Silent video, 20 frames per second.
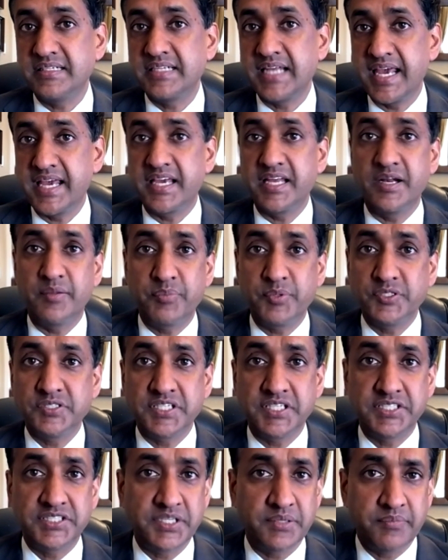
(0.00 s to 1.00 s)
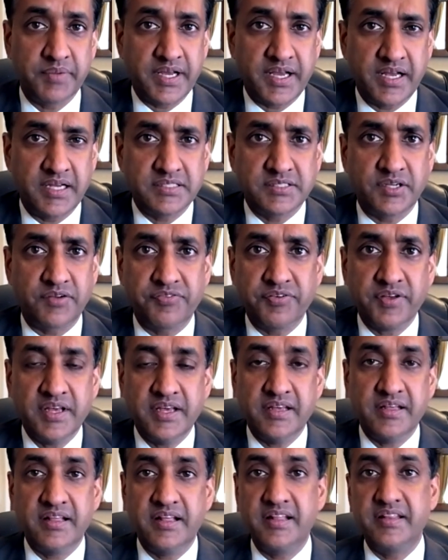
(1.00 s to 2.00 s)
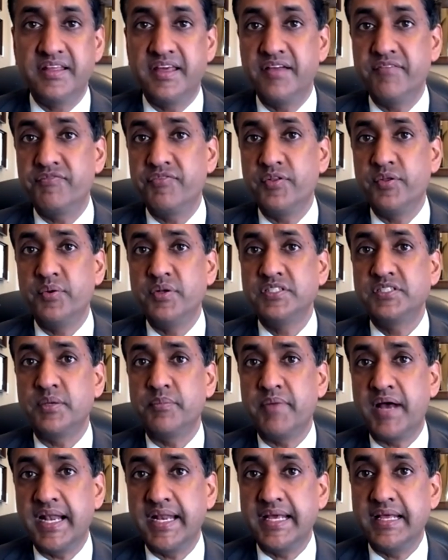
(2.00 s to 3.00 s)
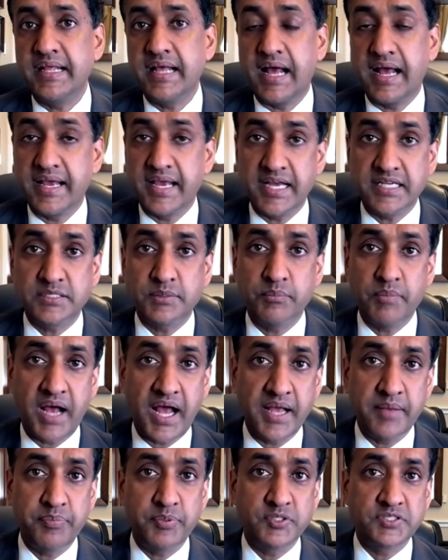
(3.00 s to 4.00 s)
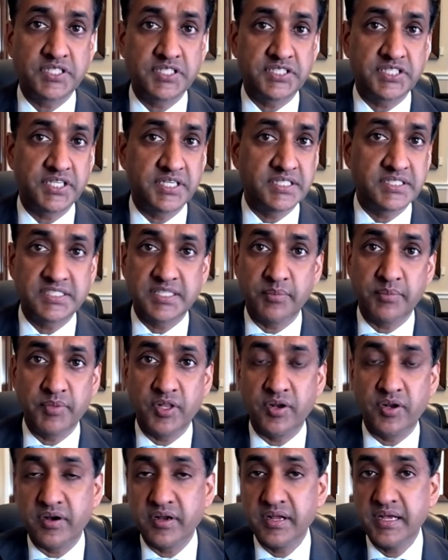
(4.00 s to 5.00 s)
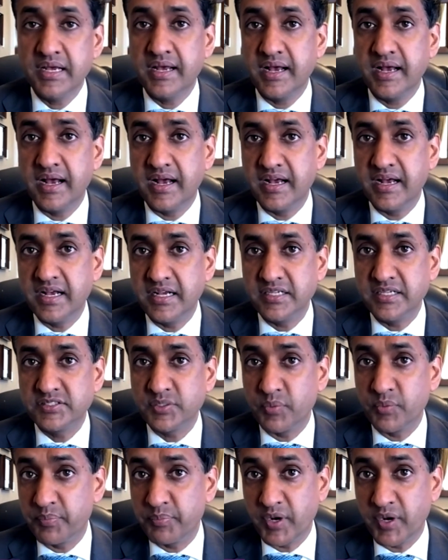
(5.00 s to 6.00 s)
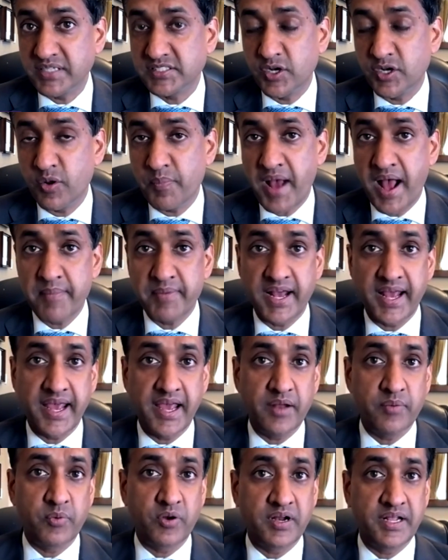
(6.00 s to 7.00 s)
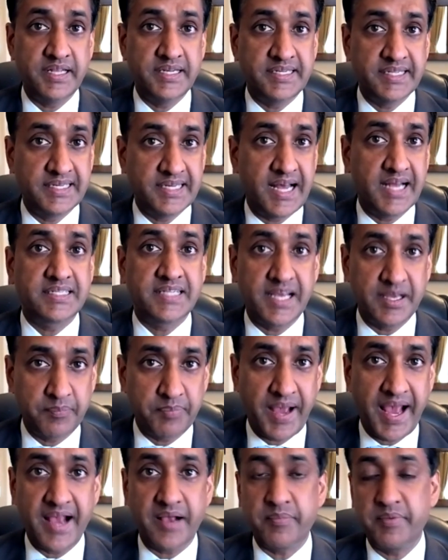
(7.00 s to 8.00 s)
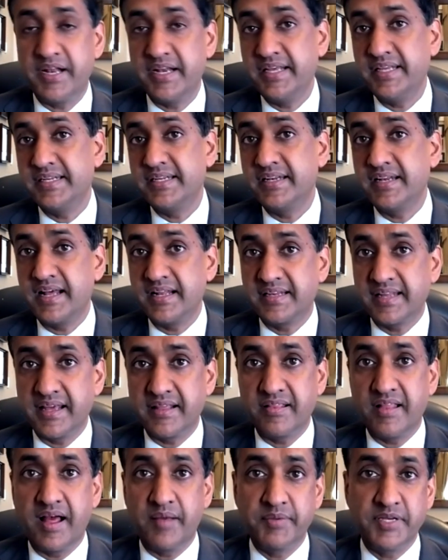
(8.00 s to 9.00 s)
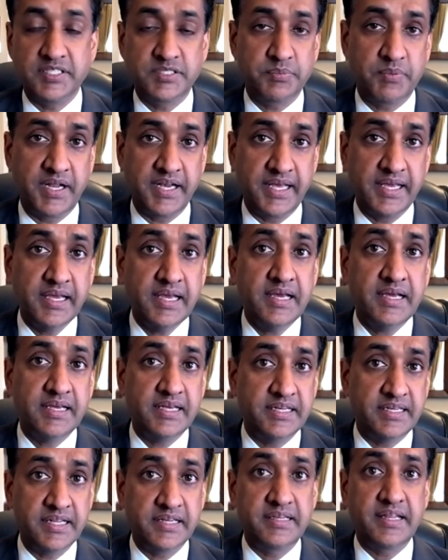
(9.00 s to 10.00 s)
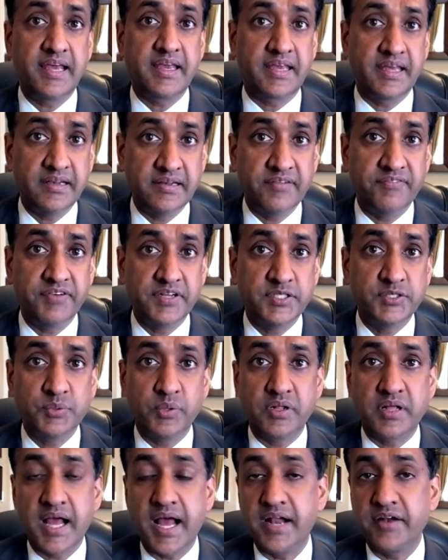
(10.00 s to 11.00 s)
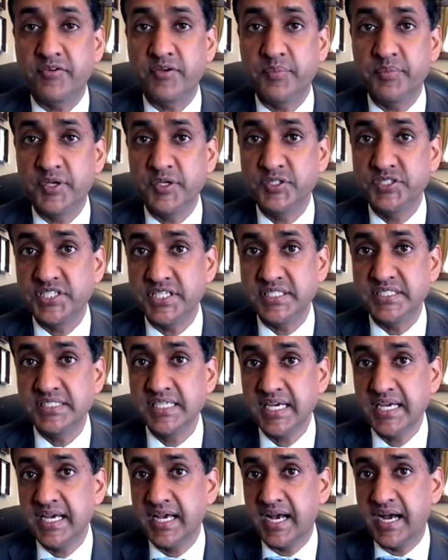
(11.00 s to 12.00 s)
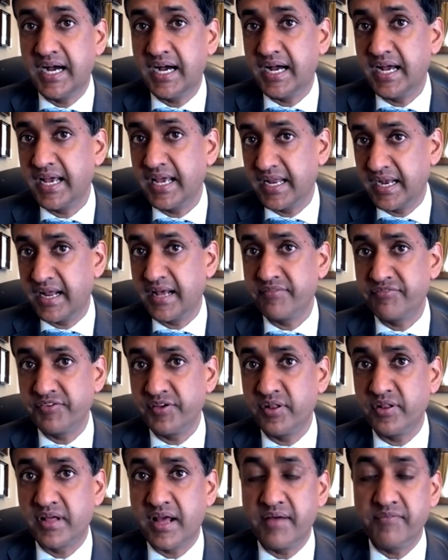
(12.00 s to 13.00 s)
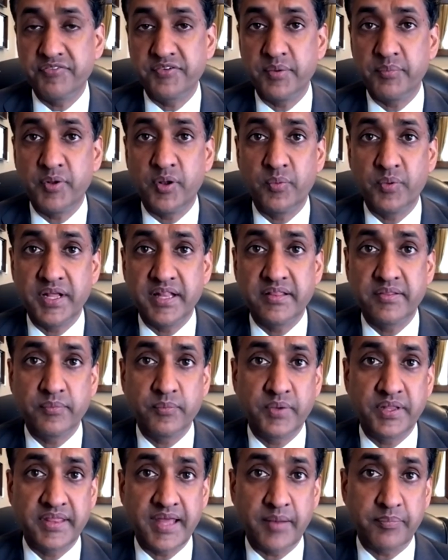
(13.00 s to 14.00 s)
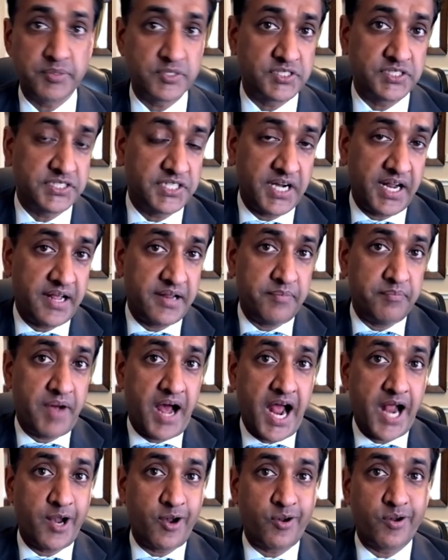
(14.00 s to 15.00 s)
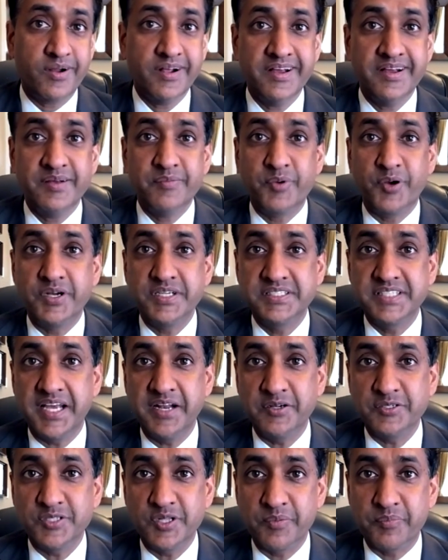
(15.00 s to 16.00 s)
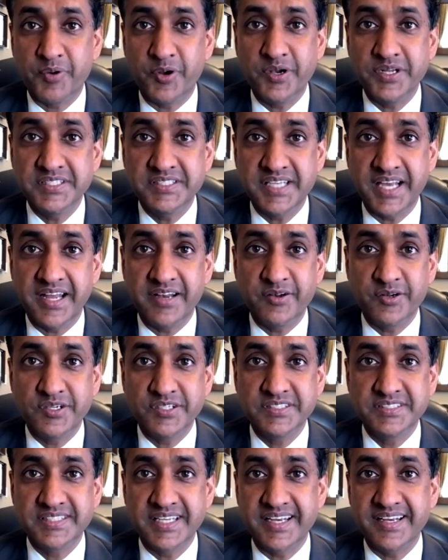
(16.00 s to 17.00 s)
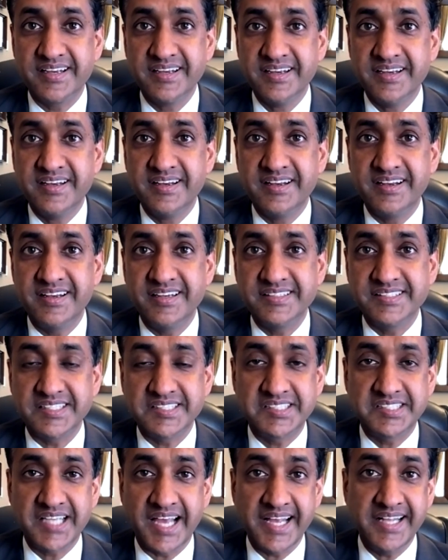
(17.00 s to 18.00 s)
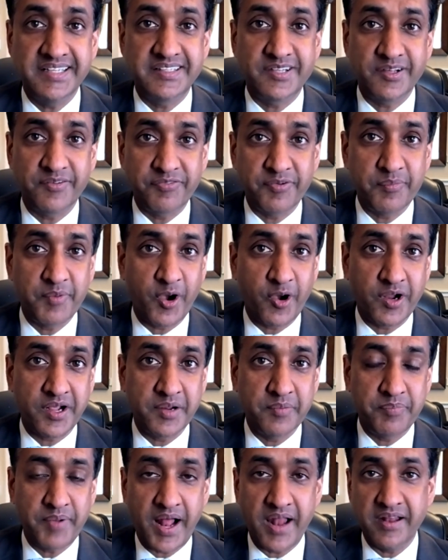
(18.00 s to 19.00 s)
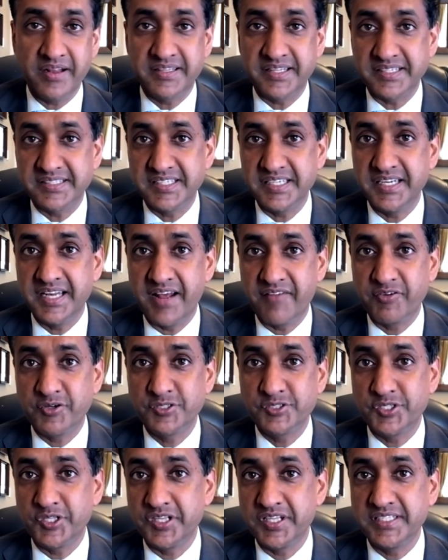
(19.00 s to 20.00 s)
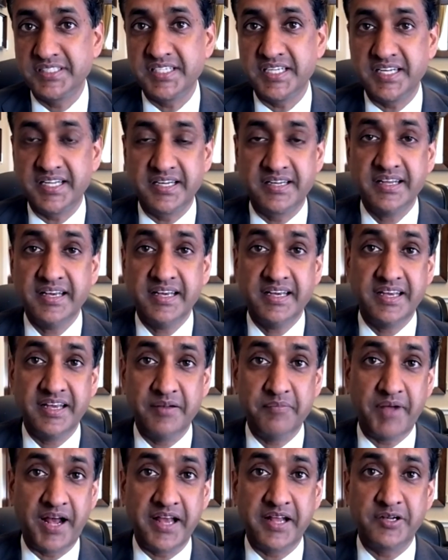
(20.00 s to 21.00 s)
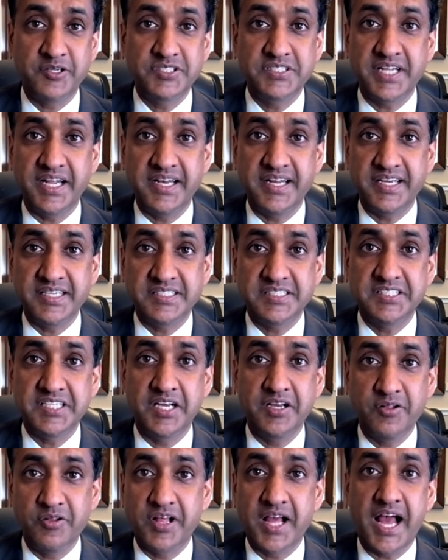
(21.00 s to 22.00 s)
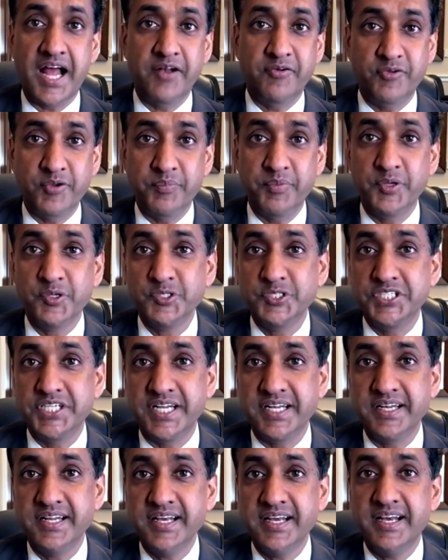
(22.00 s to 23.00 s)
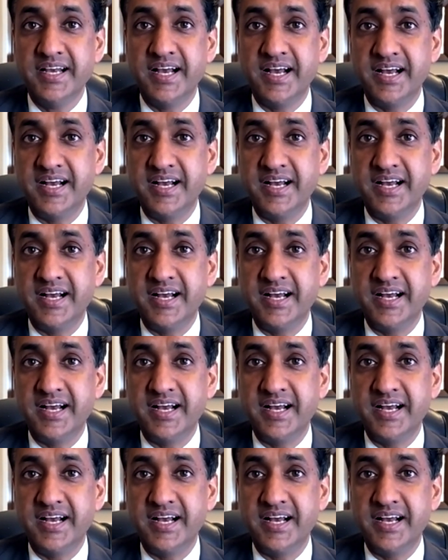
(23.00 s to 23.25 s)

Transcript: taken a position because of the influence of money. I guess my position is similar to what President Obama had, where he did not take PAC money, he did not take lobbyist money, he did take individual contributions, and I feel comfortable with that position. I admire Bernie Sanders. Look, Bernie Sanders is a saint of American politics. He never solicited, in my understanding, a single contribution